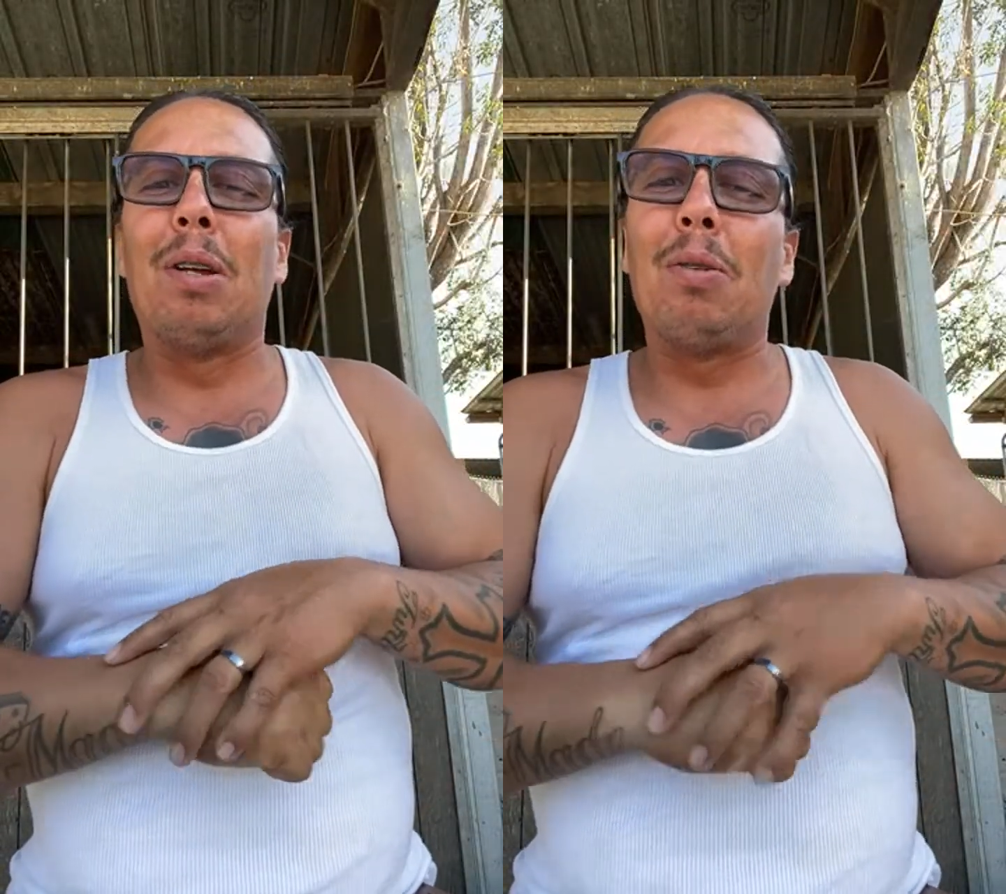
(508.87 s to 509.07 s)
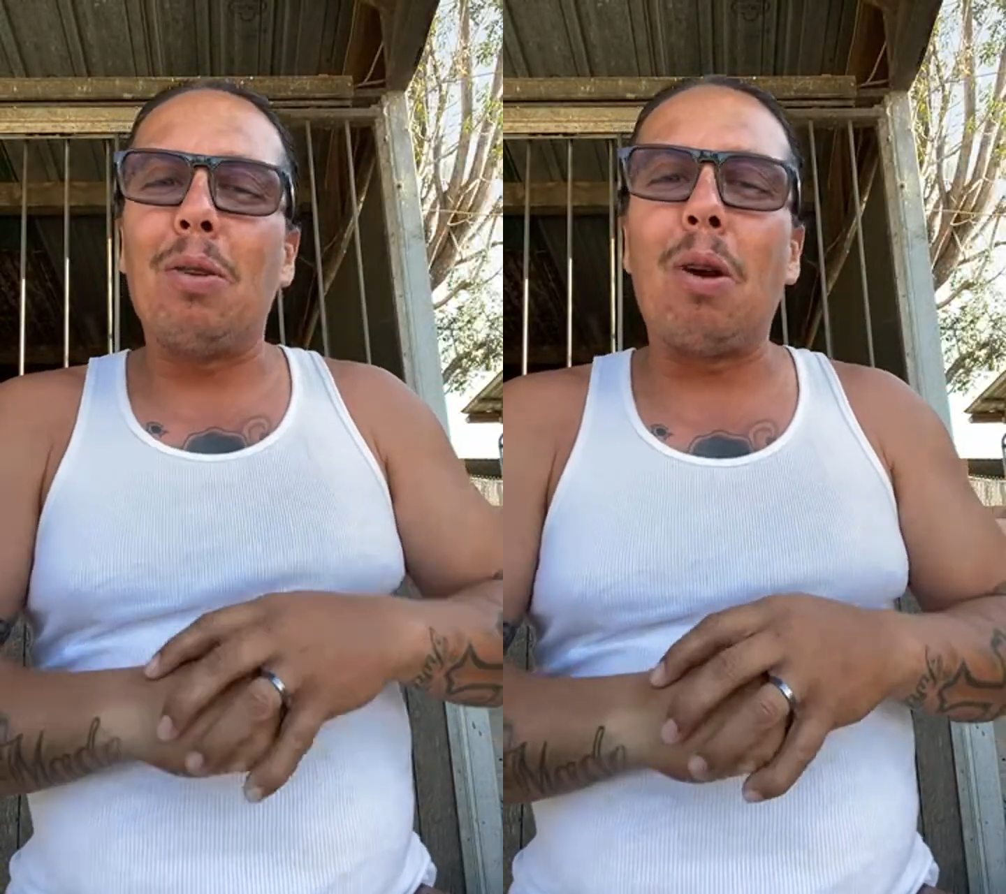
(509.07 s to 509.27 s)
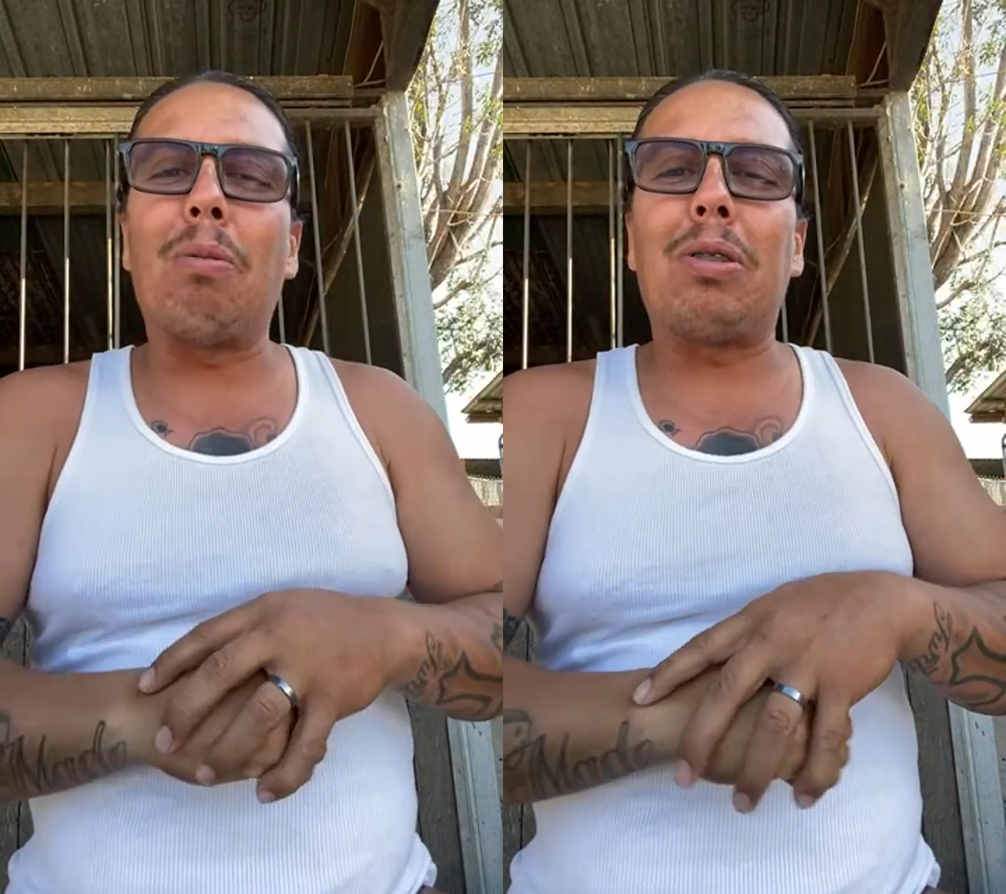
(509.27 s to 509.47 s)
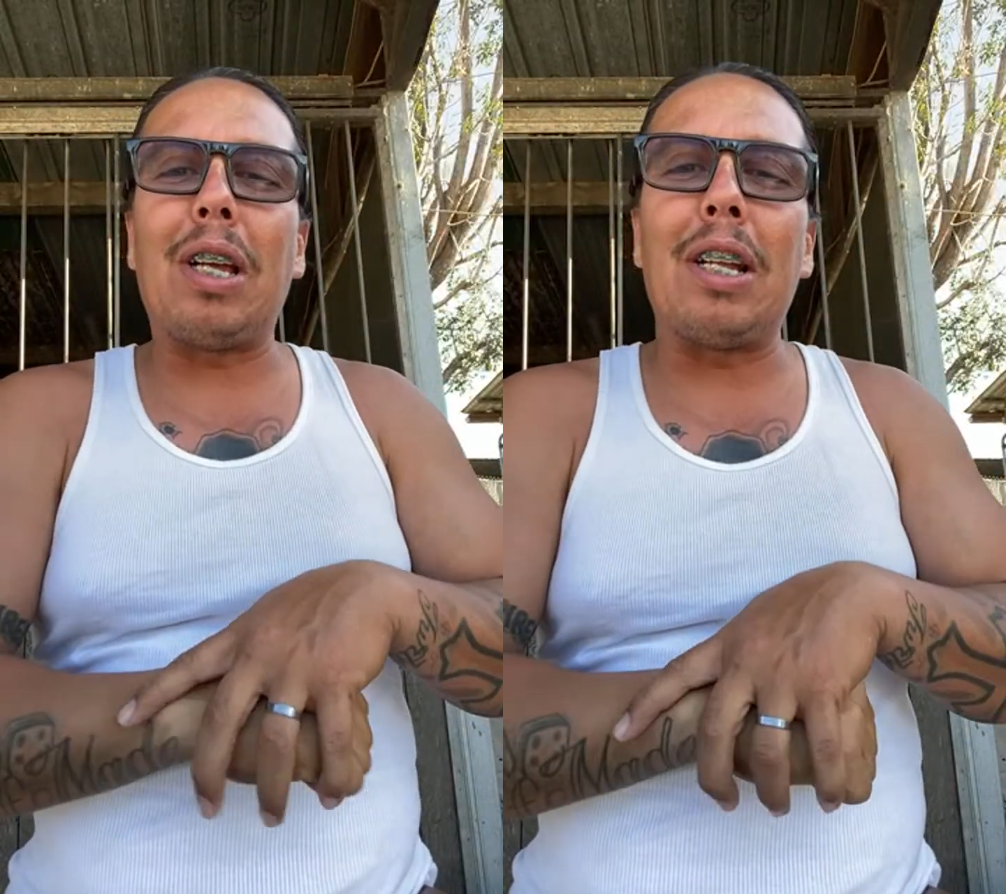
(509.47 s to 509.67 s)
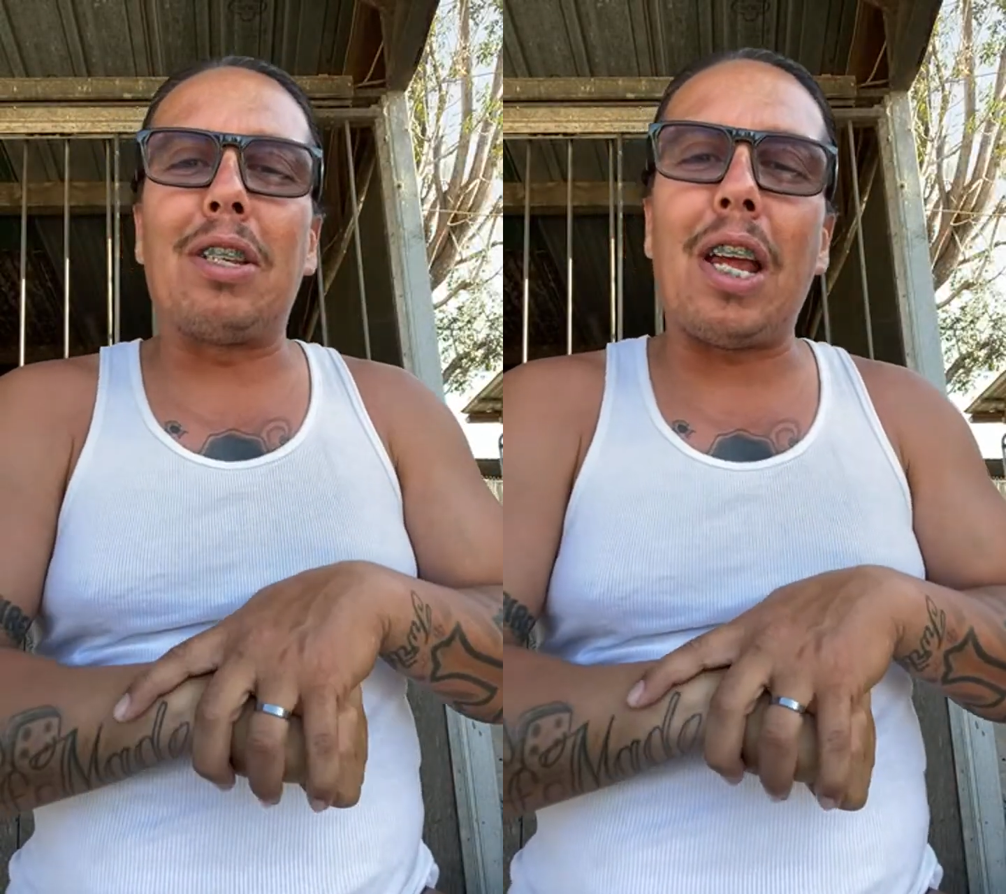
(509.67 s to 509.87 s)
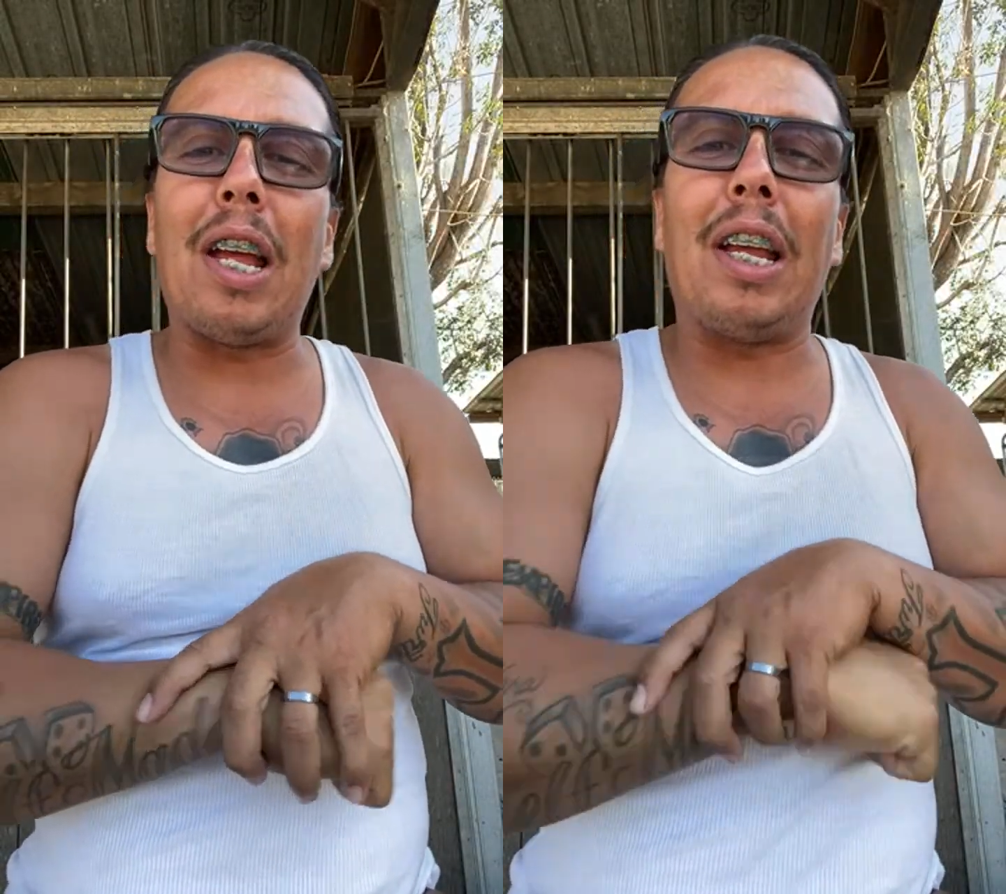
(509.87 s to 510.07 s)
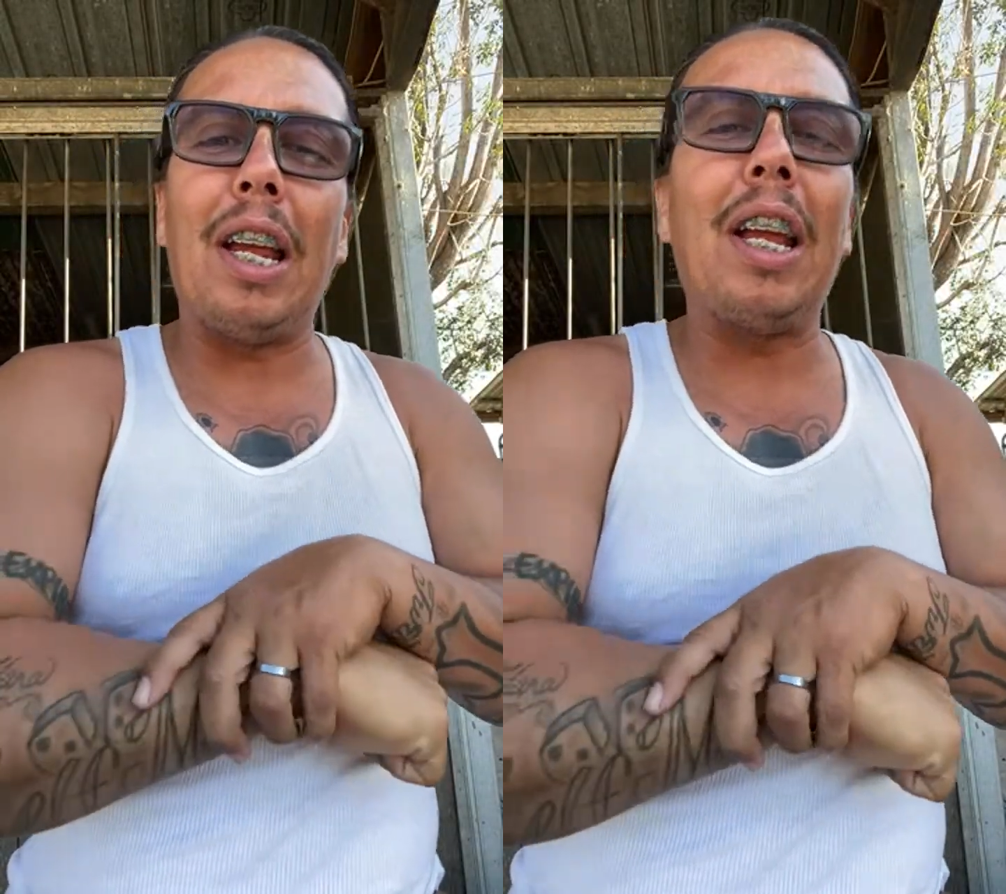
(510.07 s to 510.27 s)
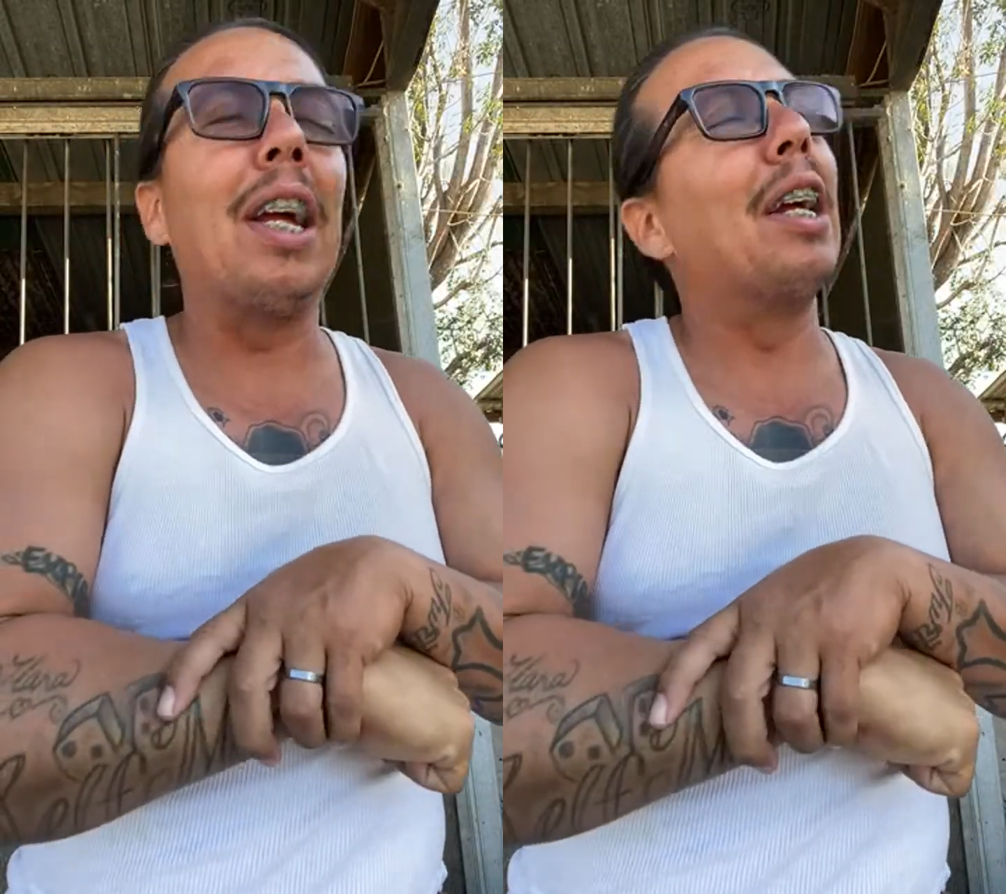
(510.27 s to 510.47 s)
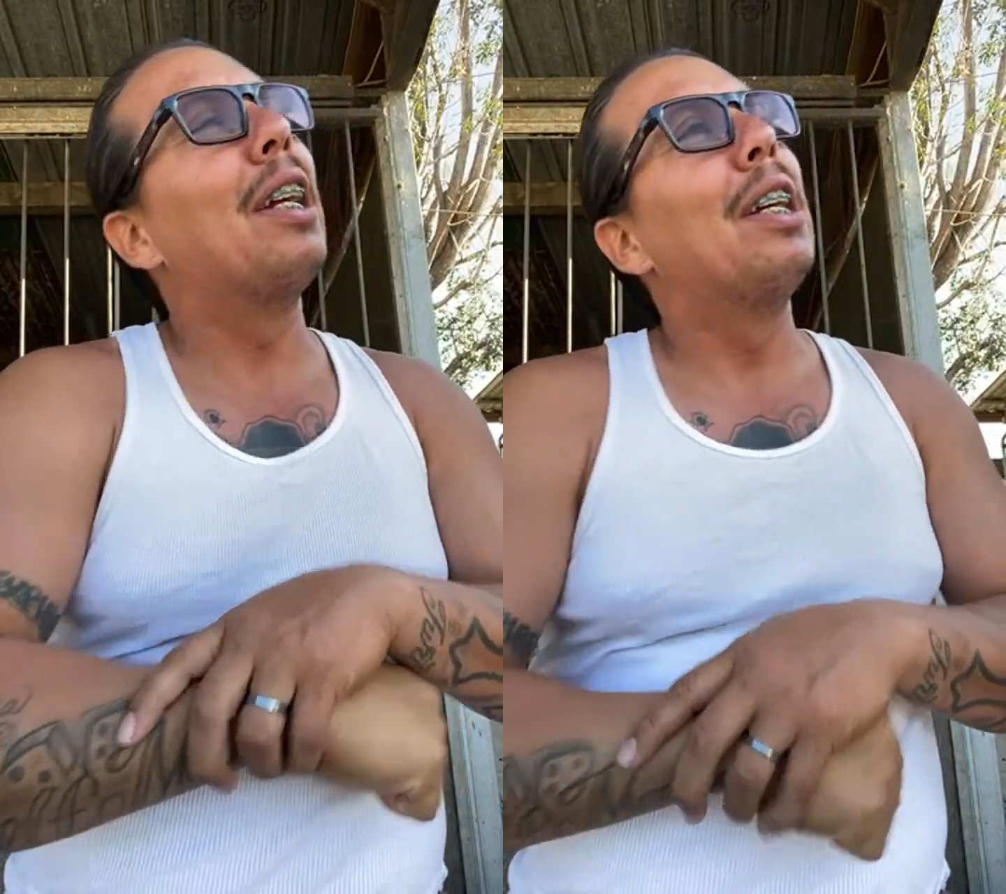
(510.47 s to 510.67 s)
You know what I'm saying? Check in.